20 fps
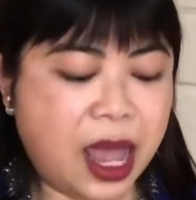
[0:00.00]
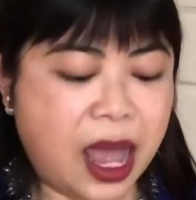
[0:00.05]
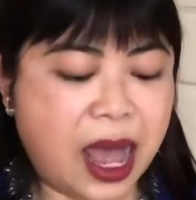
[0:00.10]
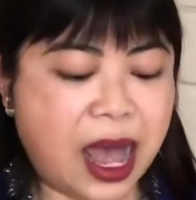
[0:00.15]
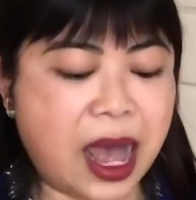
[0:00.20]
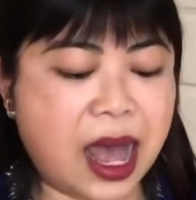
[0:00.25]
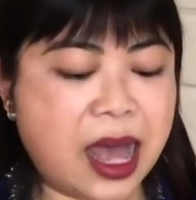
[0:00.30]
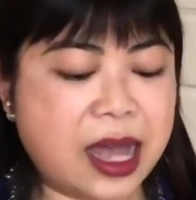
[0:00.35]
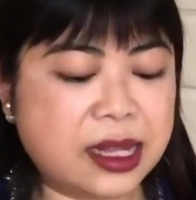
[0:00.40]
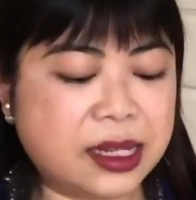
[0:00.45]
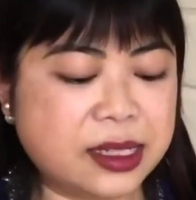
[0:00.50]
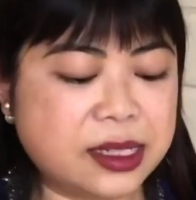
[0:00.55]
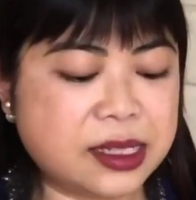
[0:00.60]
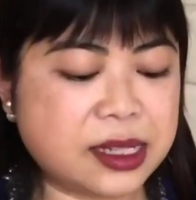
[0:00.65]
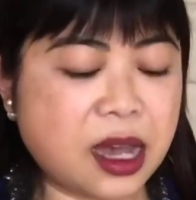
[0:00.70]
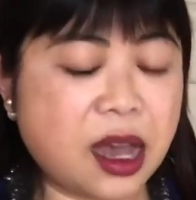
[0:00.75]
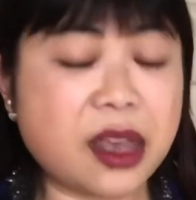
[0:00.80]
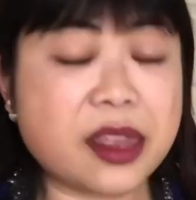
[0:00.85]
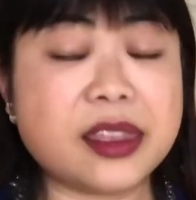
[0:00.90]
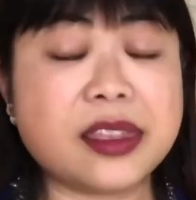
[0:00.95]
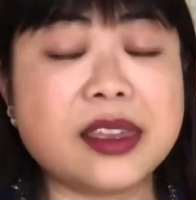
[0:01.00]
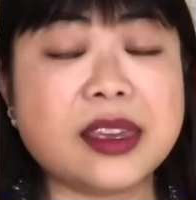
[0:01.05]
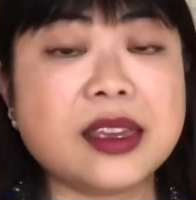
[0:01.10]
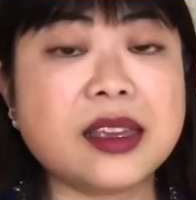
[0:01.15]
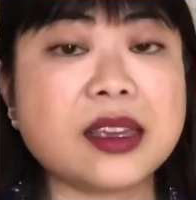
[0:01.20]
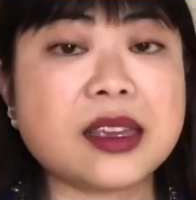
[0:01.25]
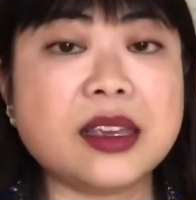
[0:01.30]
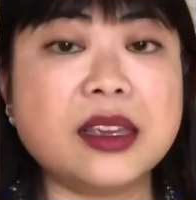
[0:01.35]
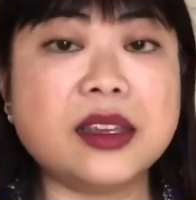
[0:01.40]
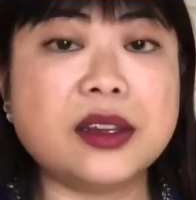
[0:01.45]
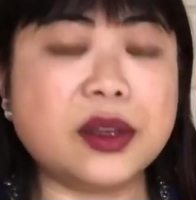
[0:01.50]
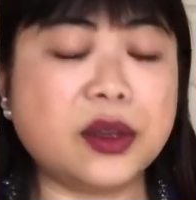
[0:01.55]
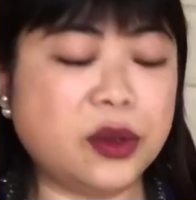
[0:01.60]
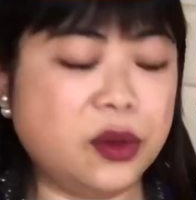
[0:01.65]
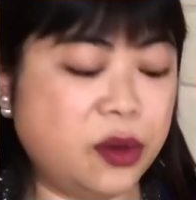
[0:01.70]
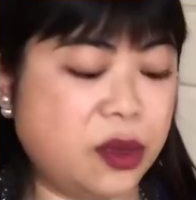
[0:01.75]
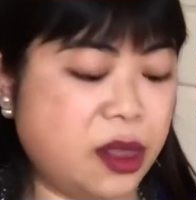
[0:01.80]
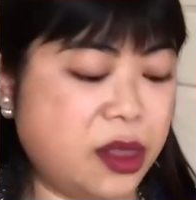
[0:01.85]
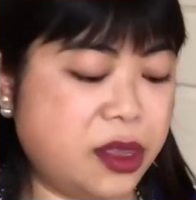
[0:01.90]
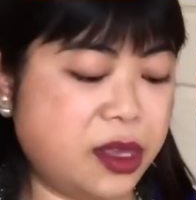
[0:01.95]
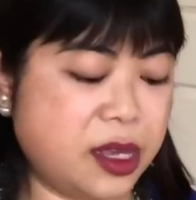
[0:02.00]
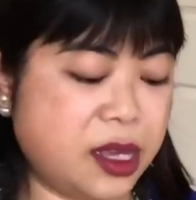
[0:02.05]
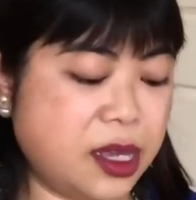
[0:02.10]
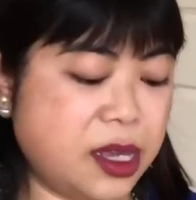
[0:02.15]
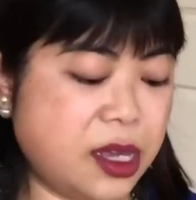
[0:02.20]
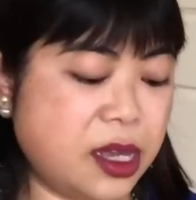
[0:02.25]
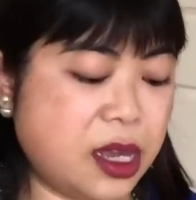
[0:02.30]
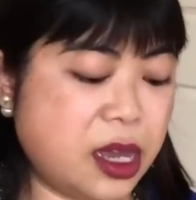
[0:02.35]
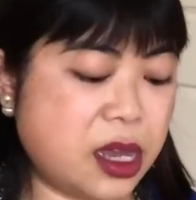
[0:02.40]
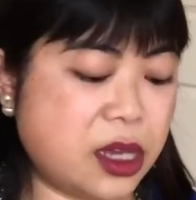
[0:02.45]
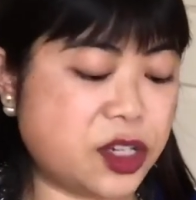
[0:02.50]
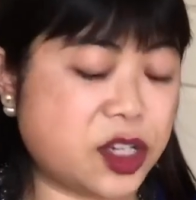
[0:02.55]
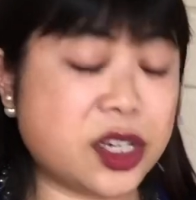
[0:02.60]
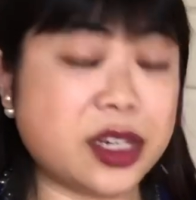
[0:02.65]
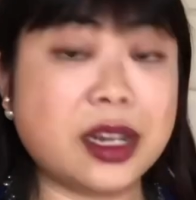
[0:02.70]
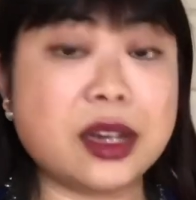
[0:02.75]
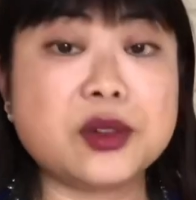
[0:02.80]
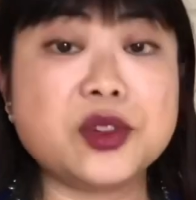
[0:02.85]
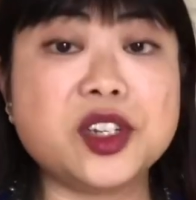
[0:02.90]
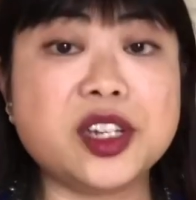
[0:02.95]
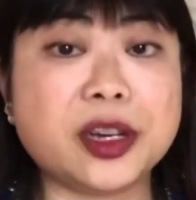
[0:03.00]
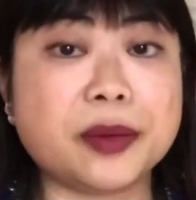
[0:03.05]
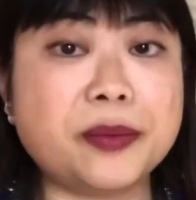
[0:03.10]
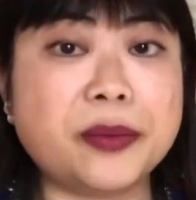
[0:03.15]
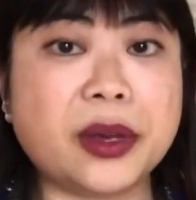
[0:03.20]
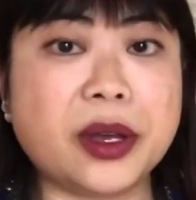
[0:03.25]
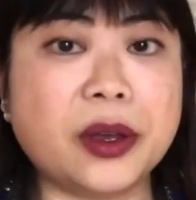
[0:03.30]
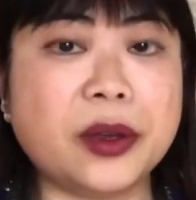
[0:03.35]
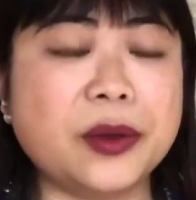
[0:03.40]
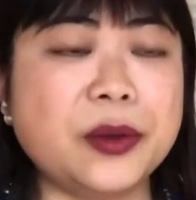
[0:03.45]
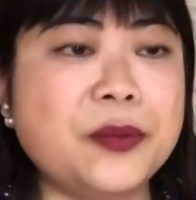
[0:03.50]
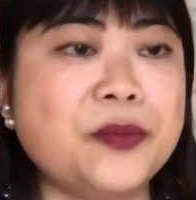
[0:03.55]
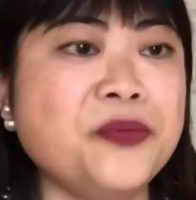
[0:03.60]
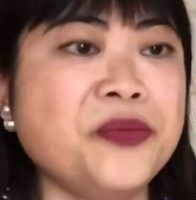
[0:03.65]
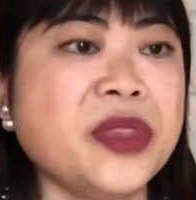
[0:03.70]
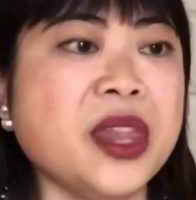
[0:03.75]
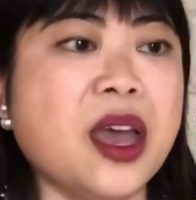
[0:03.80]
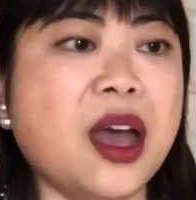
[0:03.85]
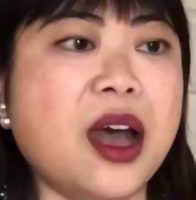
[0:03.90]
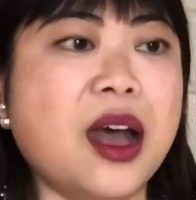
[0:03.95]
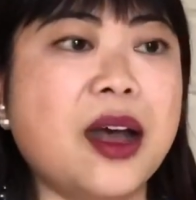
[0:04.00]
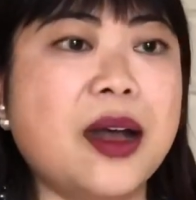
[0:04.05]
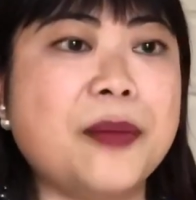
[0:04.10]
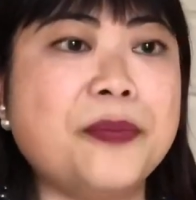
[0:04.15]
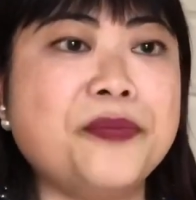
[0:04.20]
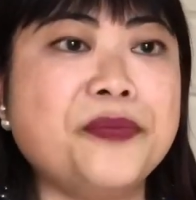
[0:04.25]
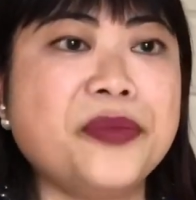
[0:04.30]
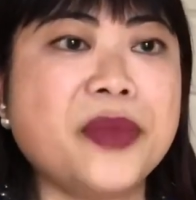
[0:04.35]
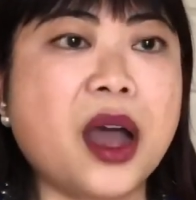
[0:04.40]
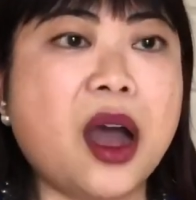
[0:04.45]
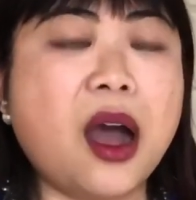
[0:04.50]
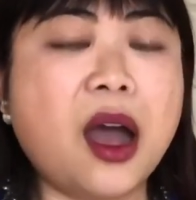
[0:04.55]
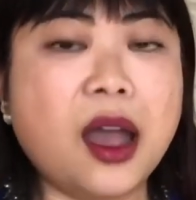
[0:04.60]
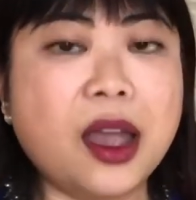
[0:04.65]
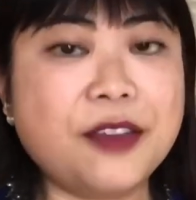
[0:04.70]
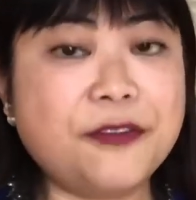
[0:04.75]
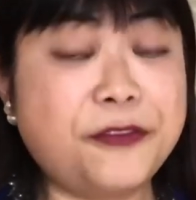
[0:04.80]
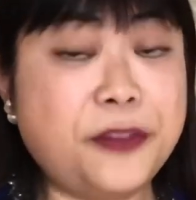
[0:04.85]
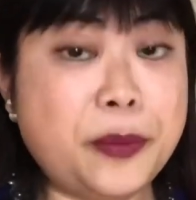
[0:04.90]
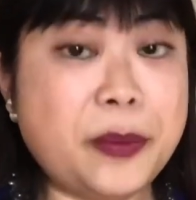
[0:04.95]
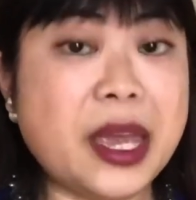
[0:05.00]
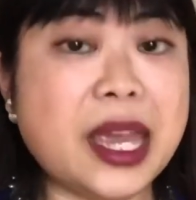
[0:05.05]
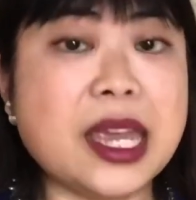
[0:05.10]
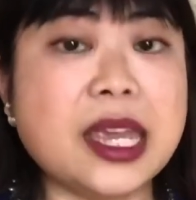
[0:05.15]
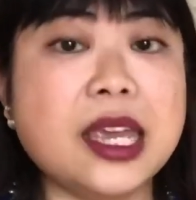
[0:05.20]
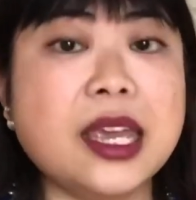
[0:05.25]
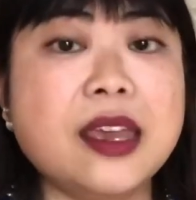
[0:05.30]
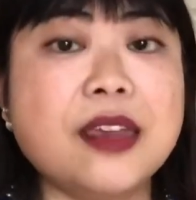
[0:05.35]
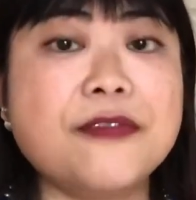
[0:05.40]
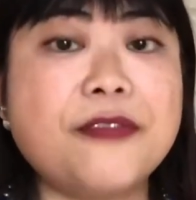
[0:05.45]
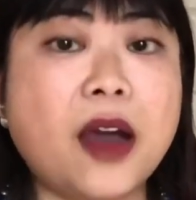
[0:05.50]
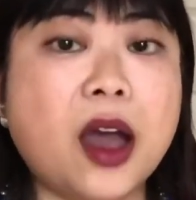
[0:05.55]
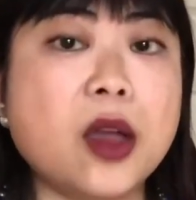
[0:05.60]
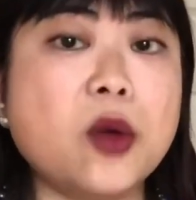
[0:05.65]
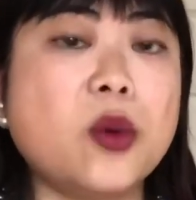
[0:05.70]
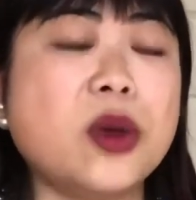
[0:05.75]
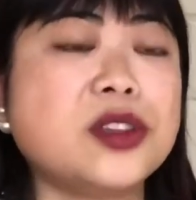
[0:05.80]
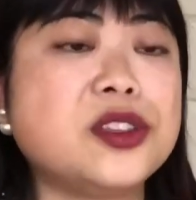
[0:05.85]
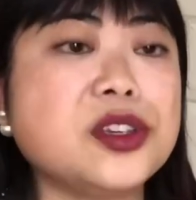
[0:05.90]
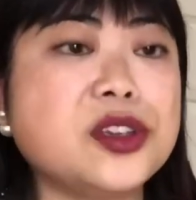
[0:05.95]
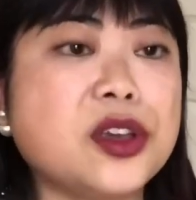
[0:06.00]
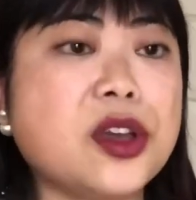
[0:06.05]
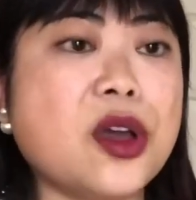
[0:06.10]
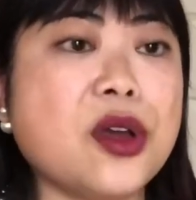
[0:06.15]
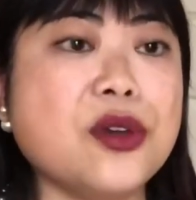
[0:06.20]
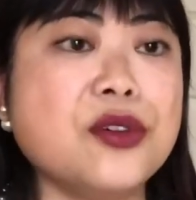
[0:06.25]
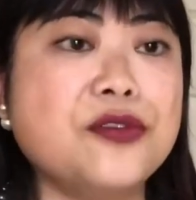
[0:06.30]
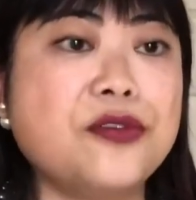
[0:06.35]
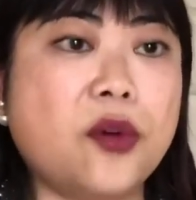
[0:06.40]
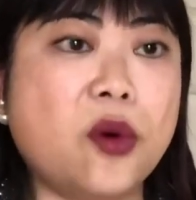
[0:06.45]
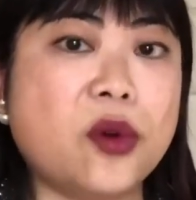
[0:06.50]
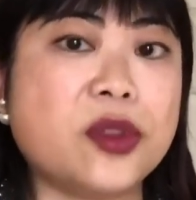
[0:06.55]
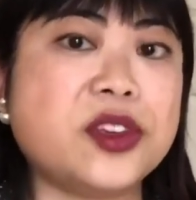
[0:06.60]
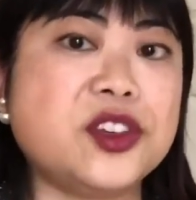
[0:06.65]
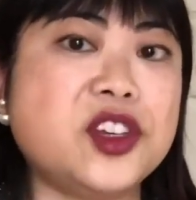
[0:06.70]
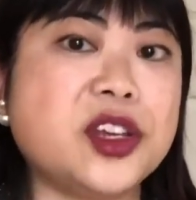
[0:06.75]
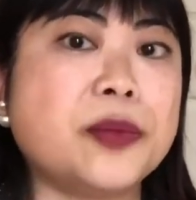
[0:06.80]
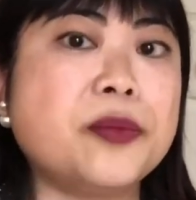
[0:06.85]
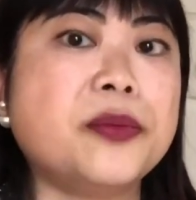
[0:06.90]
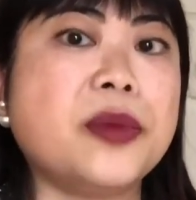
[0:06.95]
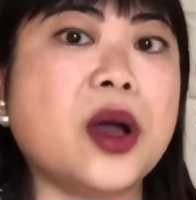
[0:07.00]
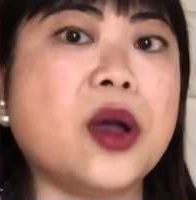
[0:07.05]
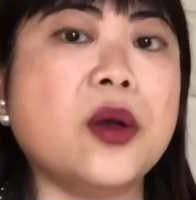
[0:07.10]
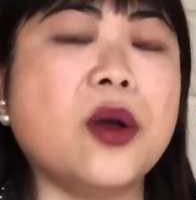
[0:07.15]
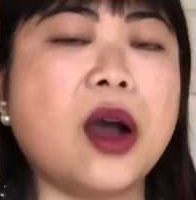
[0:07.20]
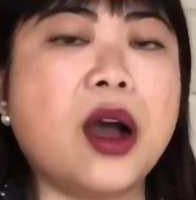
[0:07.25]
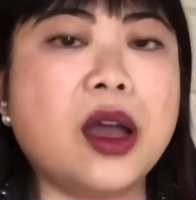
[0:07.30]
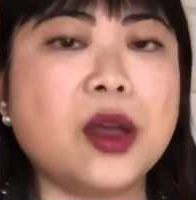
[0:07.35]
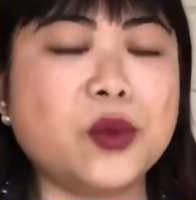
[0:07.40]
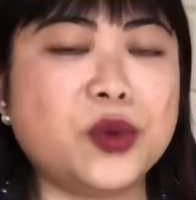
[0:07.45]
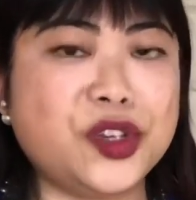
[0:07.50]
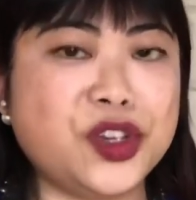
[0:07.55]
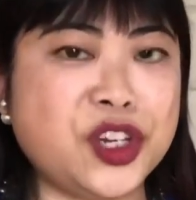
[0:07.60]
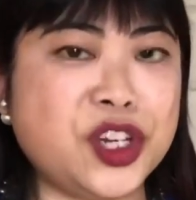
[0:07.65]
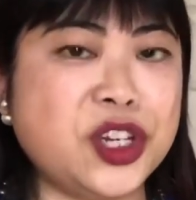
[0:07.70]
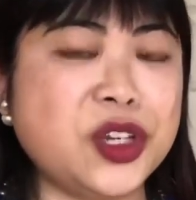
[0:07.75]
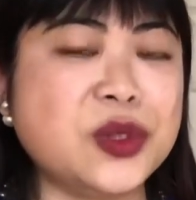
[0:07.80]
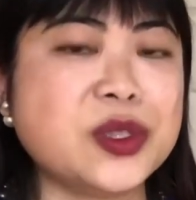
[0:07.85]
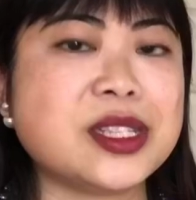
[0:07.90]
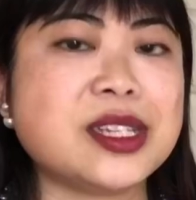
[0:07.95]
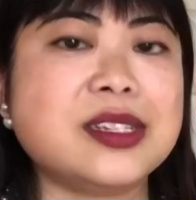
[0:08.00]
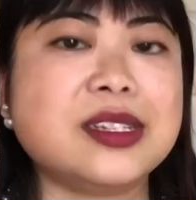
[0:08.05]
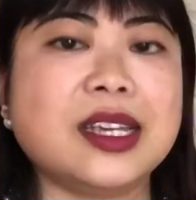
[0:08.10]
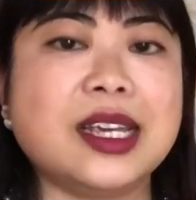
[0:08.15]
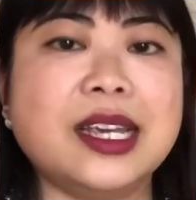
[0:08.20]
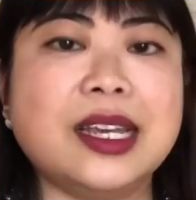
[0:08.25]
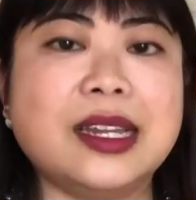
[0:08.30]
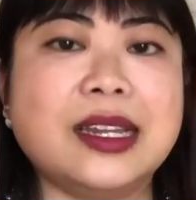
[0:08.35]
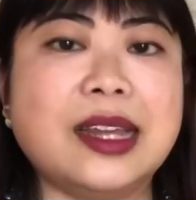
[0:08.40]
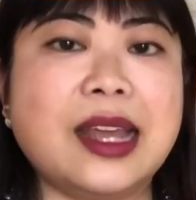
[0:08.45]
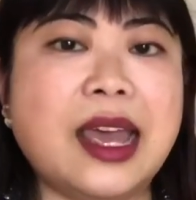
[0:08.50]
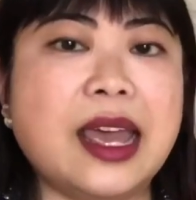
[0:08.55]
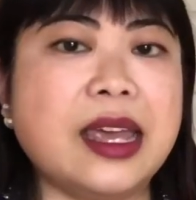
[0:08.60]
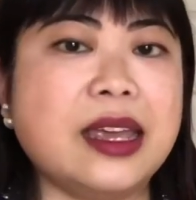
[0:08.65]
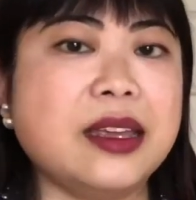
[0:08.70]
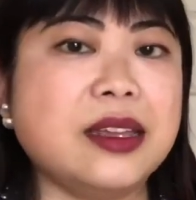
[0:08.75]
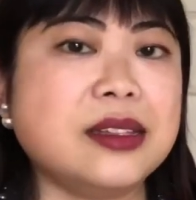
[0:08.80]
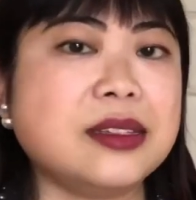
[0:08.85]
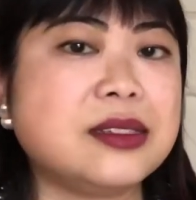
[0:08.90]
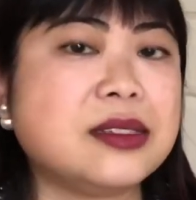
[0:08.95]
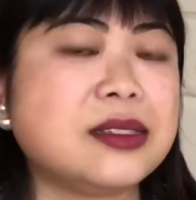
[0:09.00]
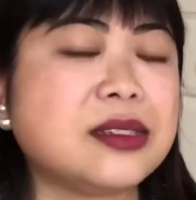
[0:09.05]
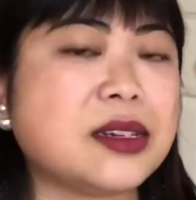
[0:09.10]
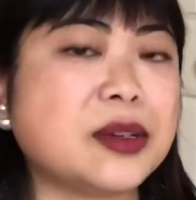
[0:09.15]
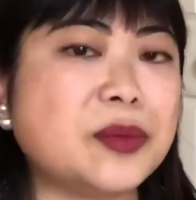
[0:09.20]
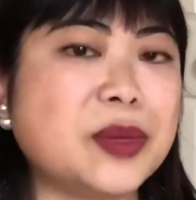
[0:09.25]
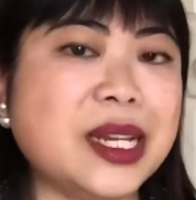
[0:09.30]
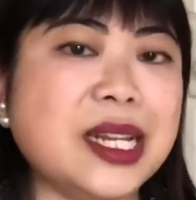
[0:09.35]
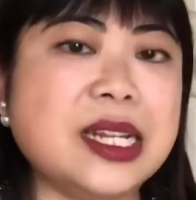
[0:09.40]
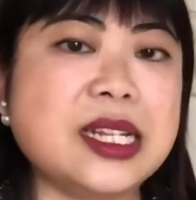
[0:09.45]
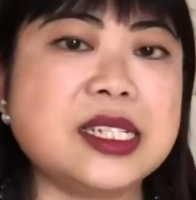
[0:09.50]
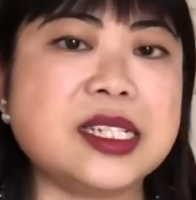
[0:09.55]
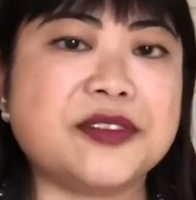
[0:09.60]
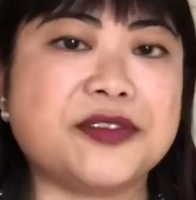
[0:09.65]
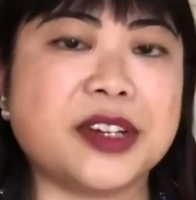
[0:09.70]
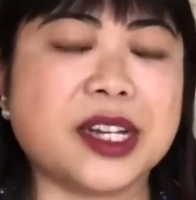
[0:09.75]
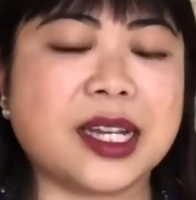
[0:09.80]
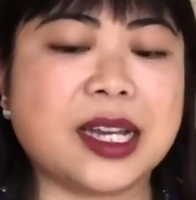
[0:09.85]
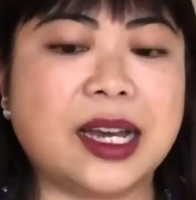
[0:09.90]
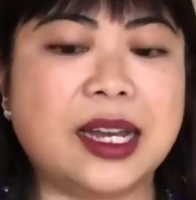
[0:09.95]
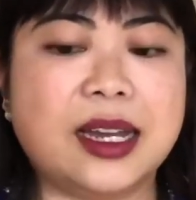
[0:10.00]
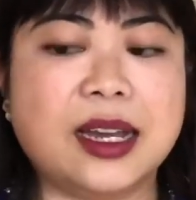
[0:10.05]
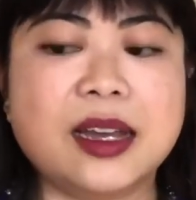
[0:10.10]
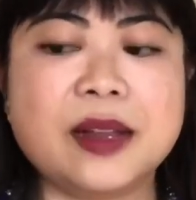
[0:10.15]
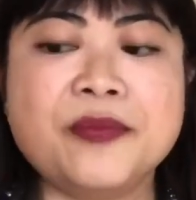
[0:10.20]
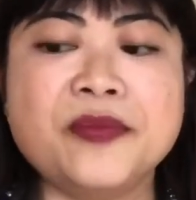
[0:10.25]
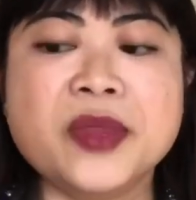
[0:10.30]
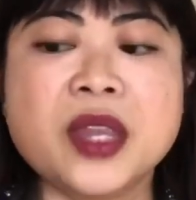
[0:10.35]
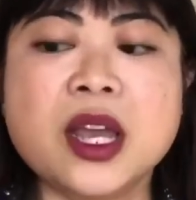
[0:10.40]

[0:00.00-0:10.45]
And I think, you know, the Chanel Jumbo, for me, if I were to go for the Jumbo, I would choose it in a completely different color.